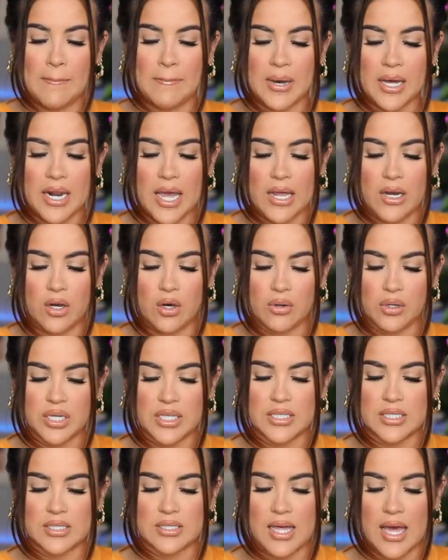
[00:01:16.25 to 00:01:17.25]
but I
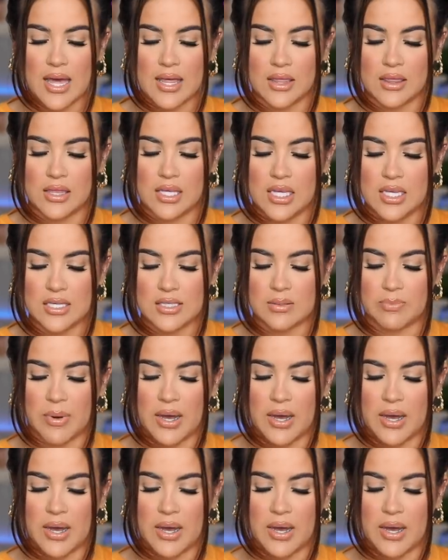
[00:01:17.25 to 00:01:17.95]
noticed that these